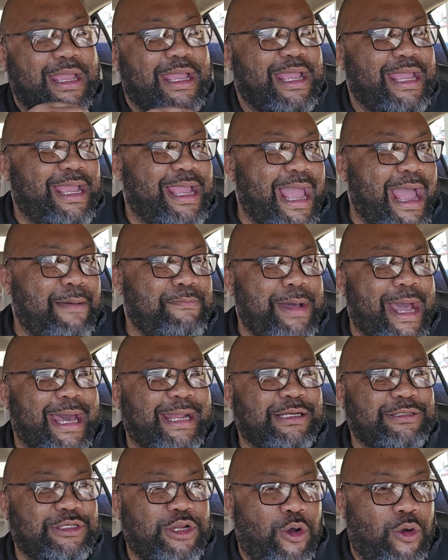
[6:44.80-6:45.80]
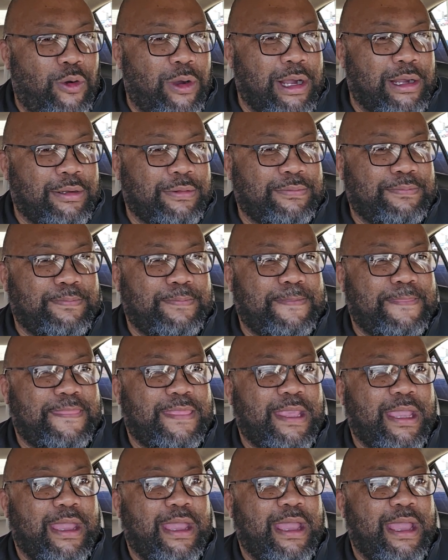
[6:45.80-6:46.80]
He got by the door
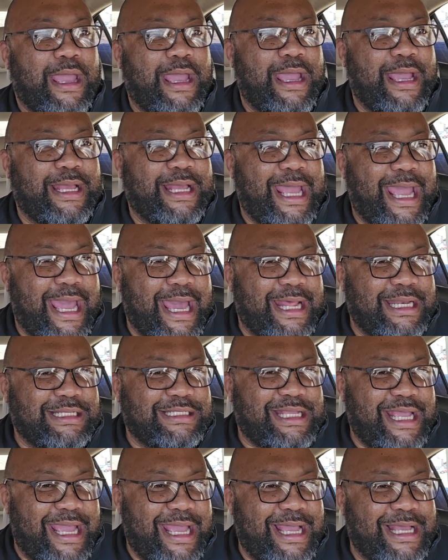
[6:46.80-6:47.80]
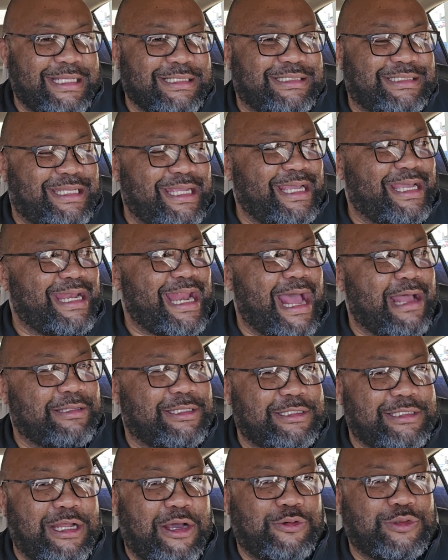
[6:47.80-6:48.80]
and had his head sticking out
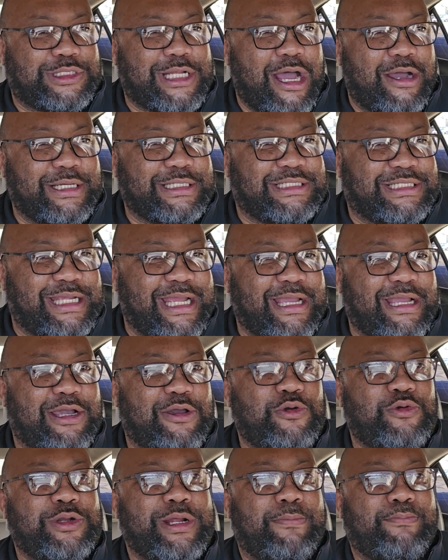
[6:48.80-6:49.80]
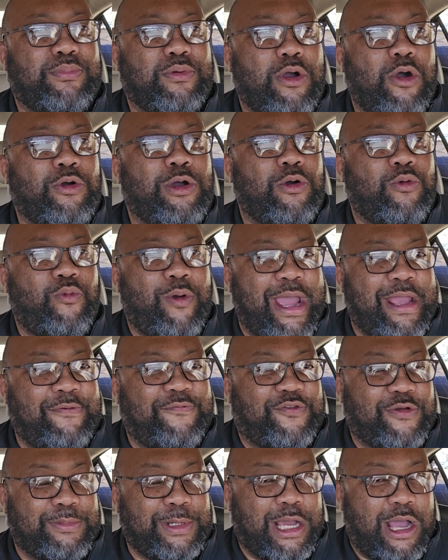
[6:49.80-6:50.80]
the door talking shit. Goo done broke away
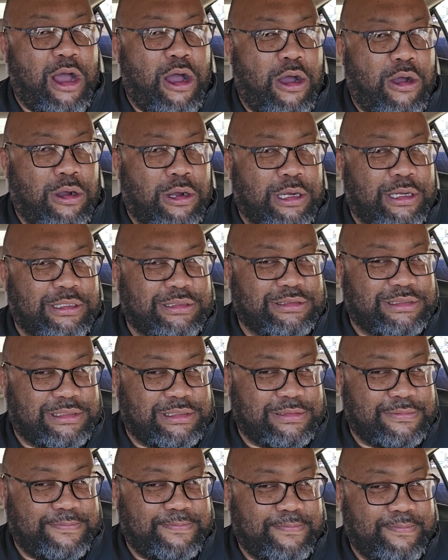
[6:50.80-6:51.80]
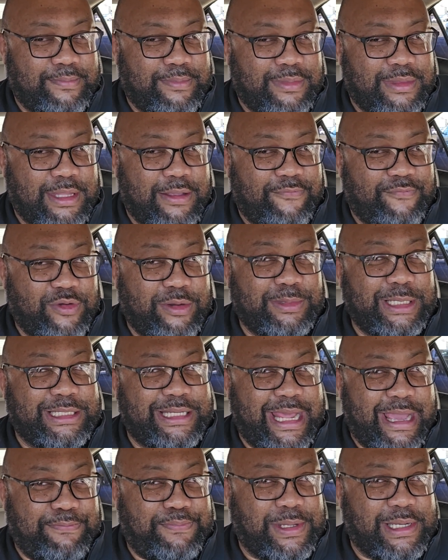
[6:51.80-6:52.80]
from the guards, from the
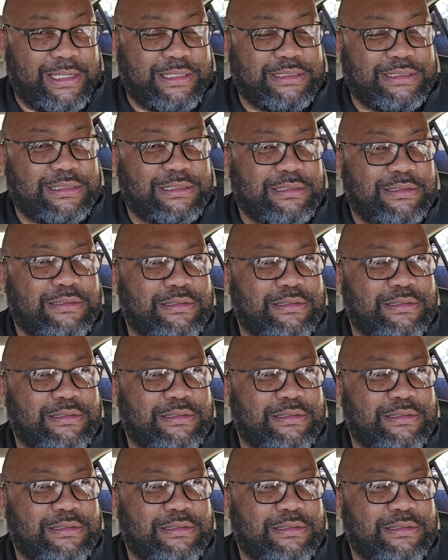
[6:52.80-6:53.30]
deputies.